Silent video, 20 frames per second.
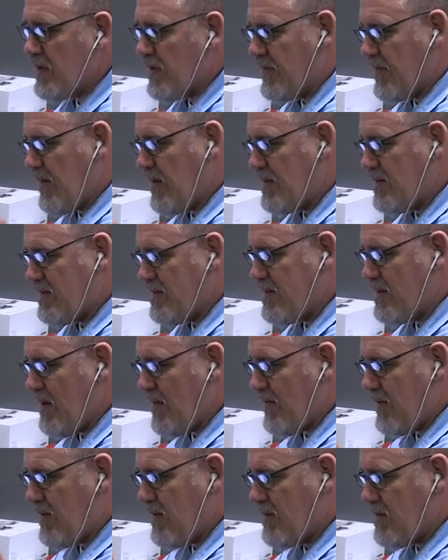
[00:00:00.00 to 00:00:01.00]
If
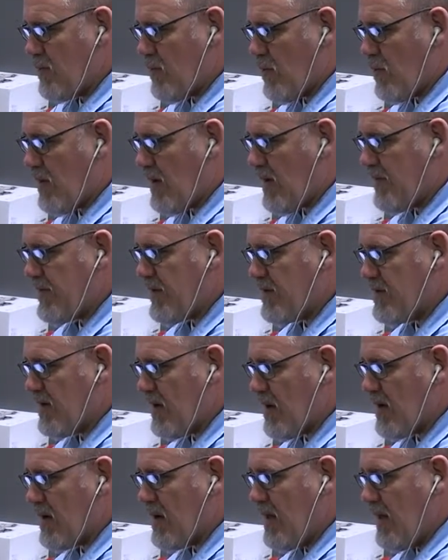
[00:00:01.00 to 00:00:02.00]
it doesn't roll off your
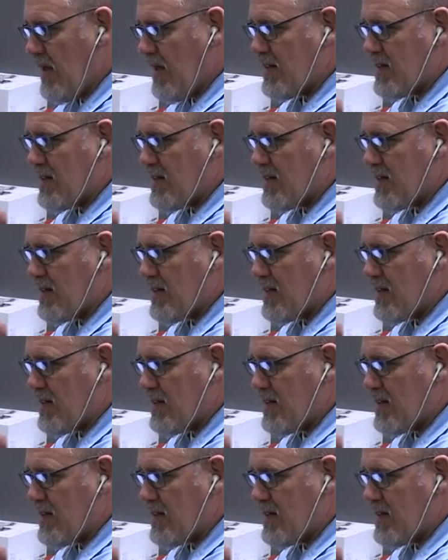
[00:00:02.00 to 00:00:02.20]
tongue,